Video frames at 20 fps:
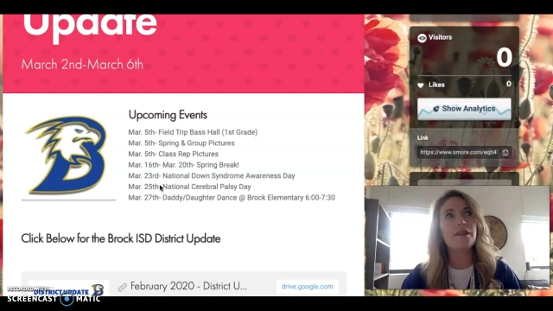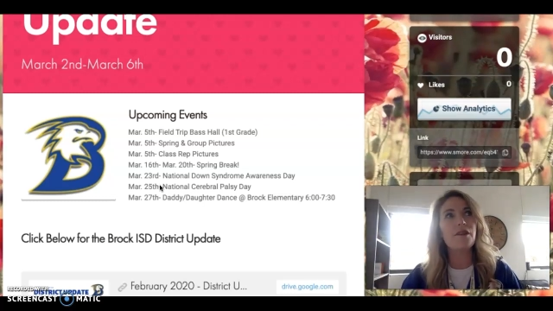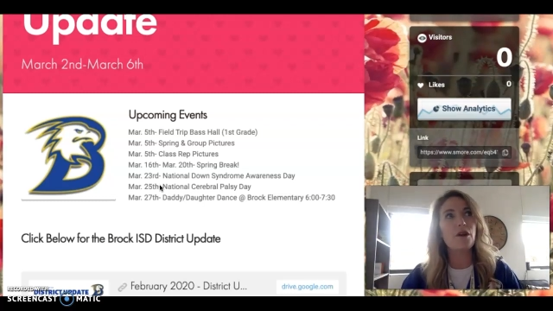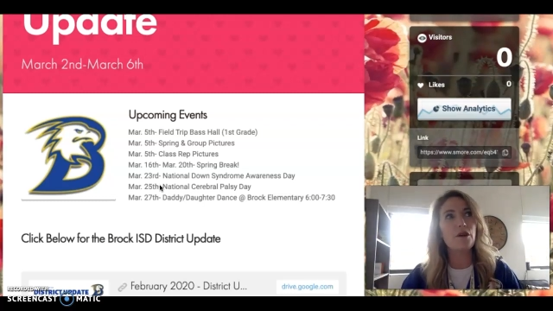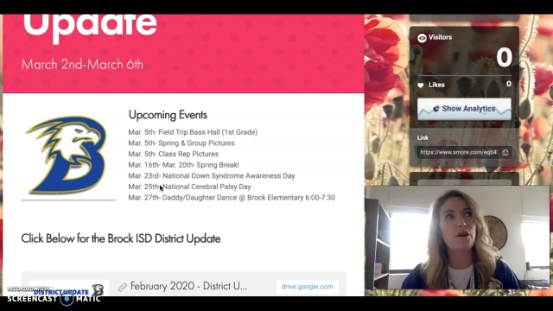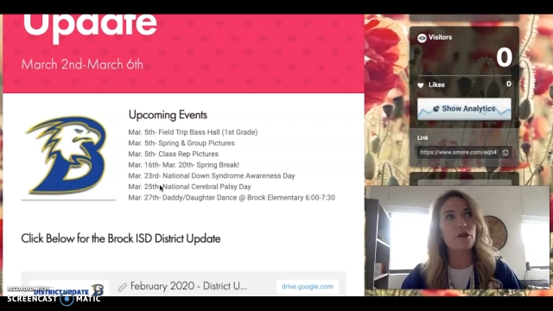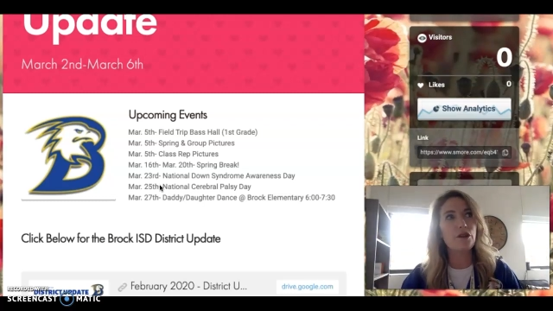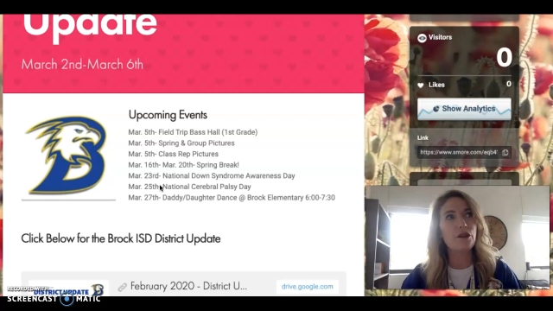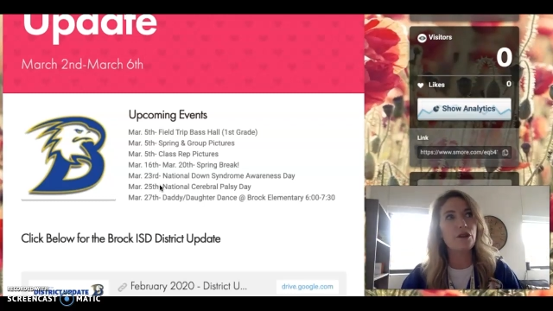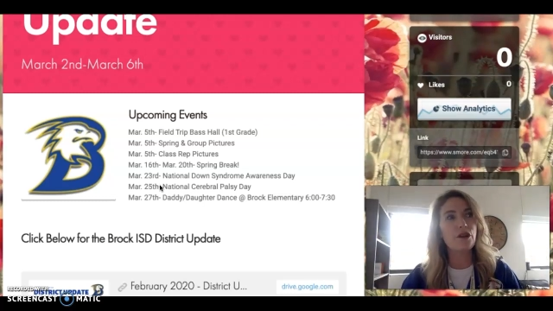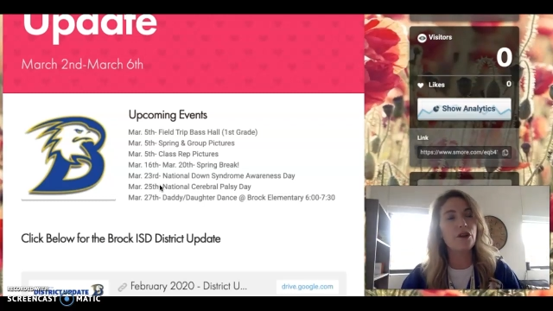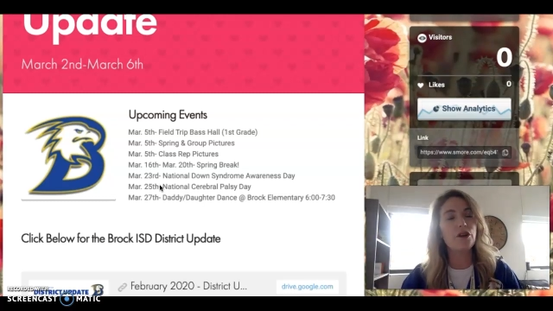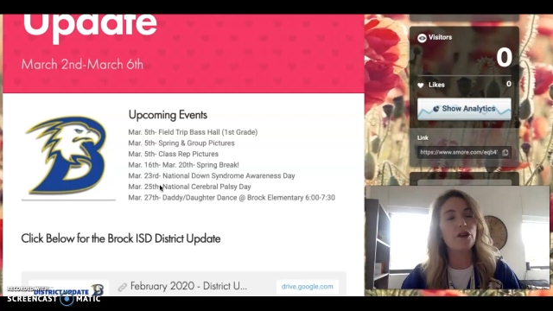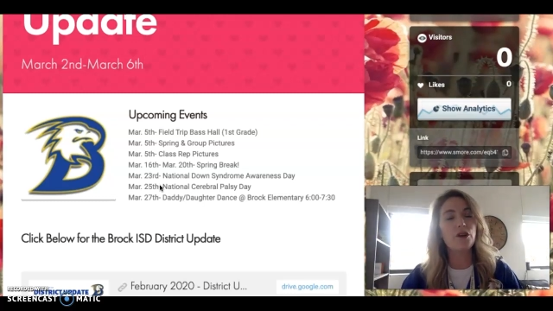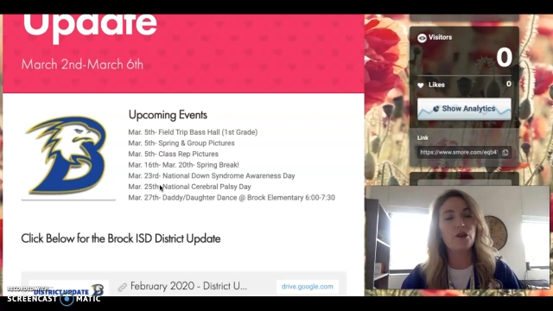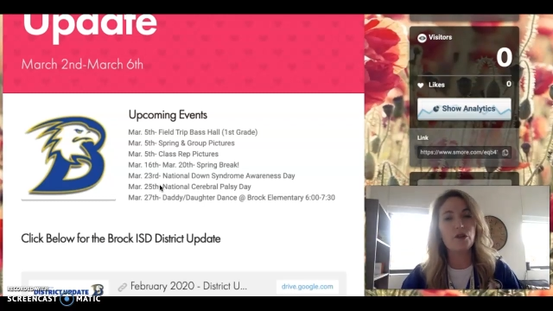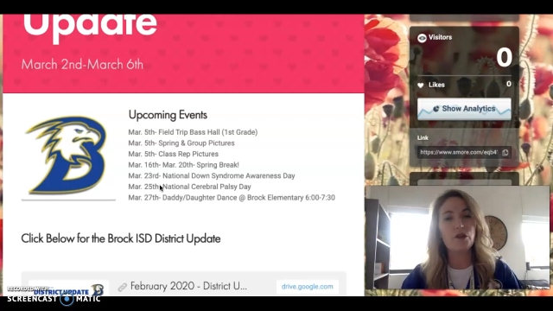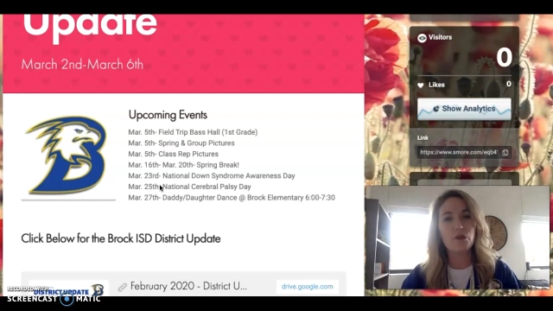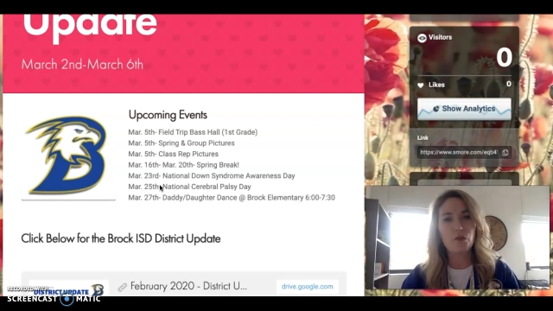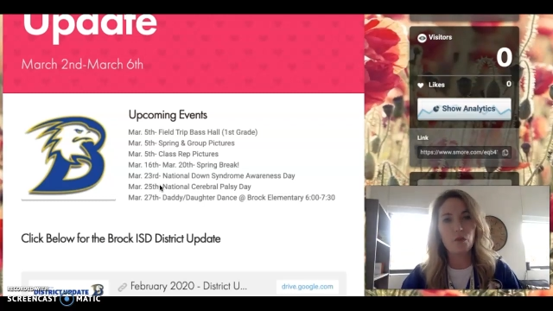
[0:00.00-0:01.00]
our
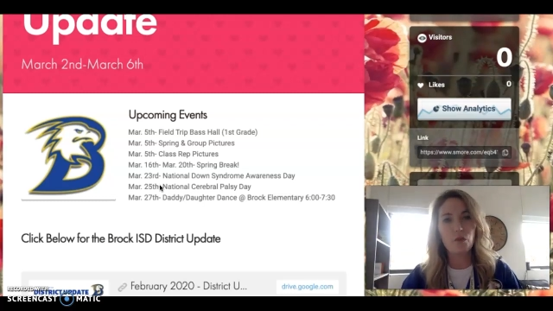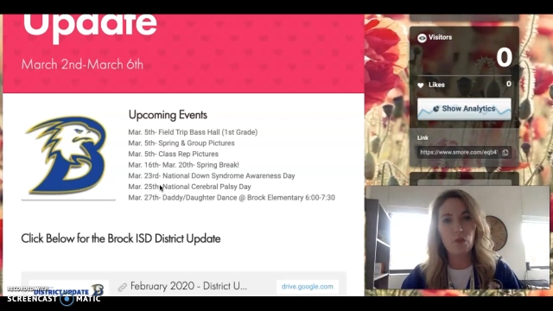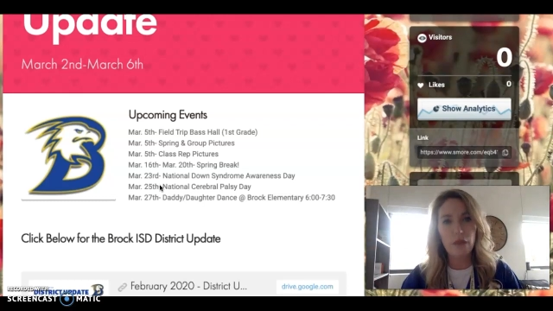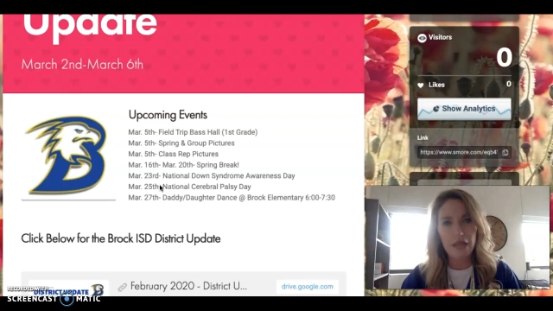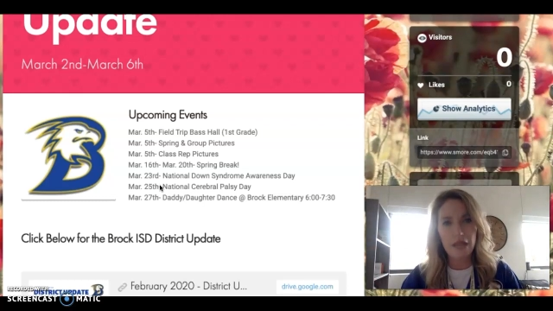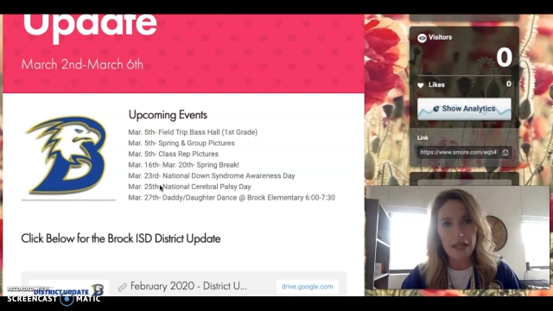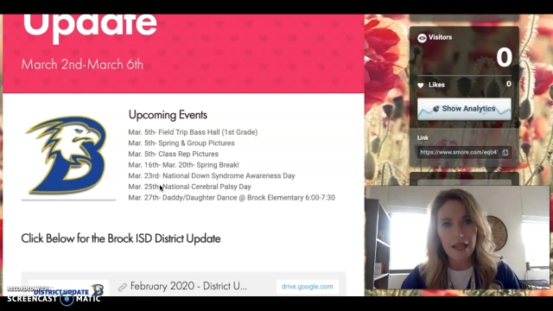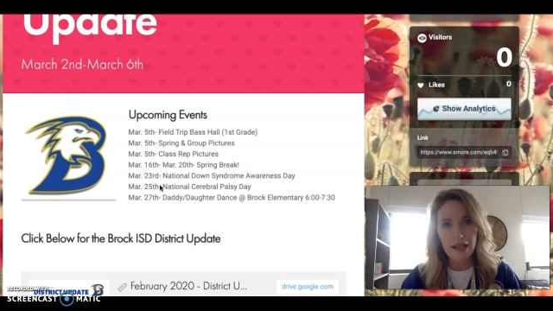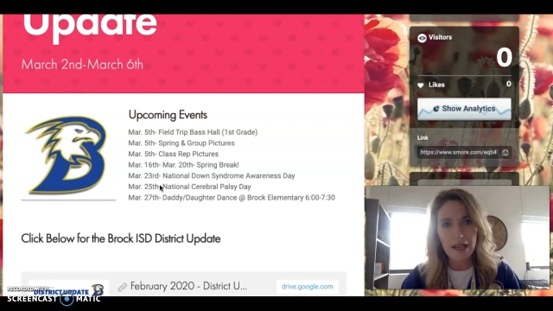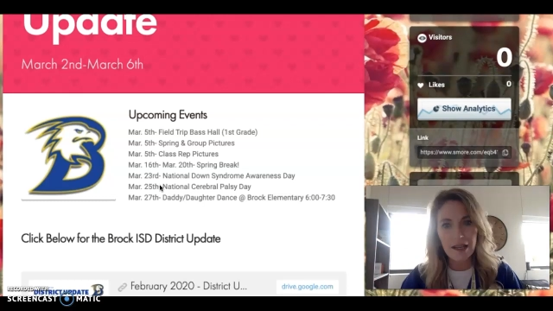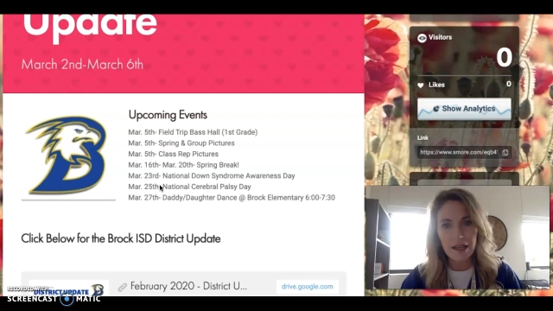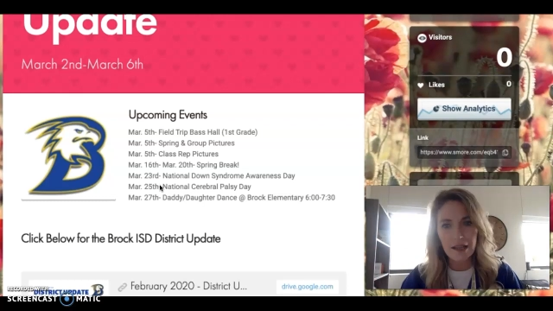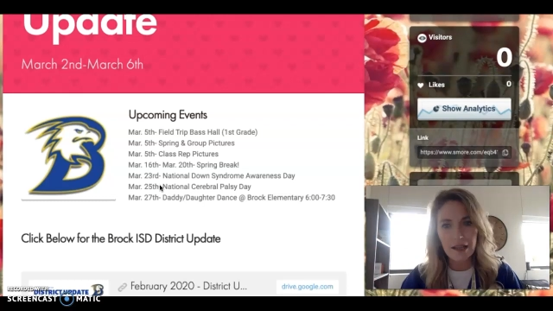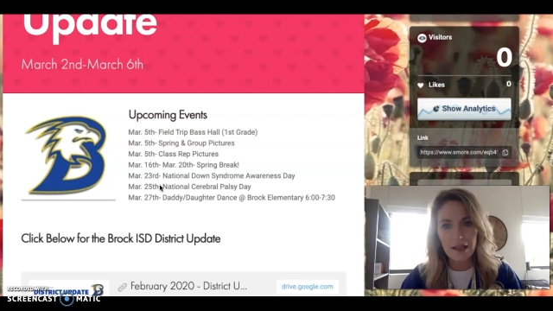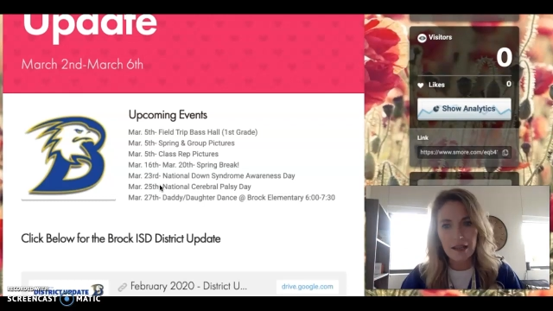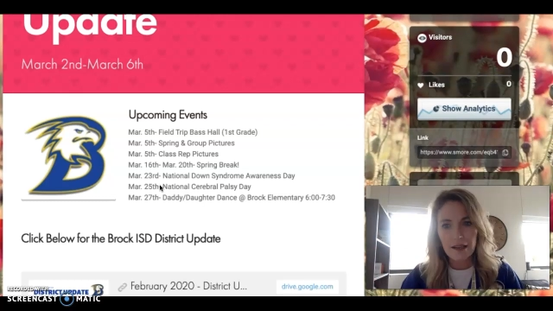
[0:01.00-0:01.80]
third week